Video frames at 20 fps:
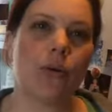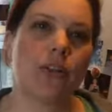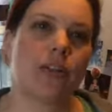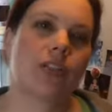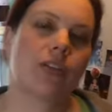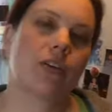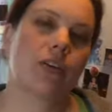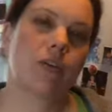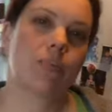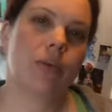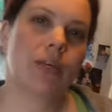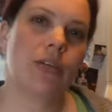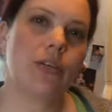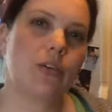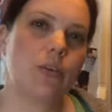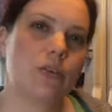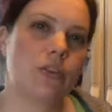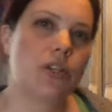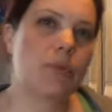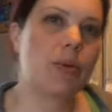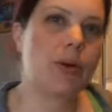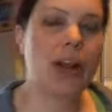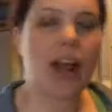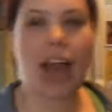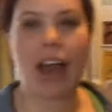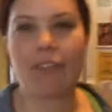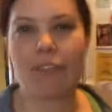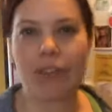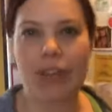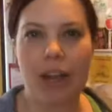It's going to be used in about
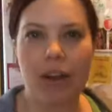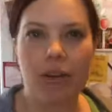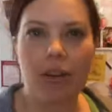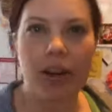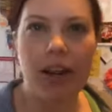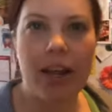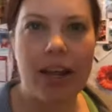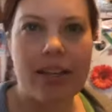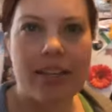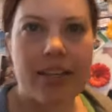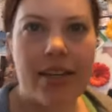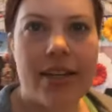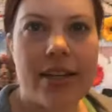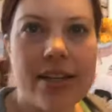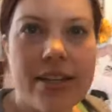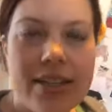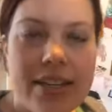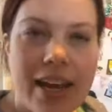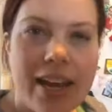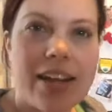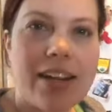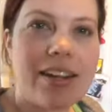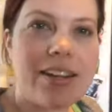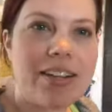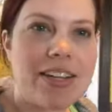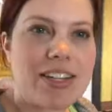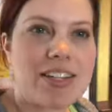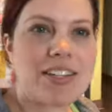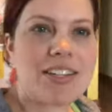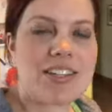half an hour as a
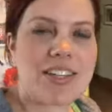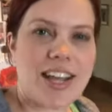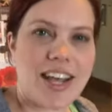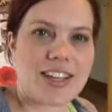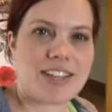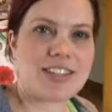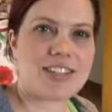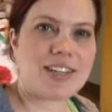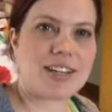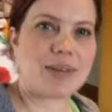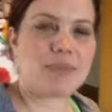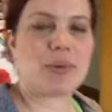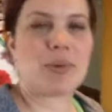doneness testing.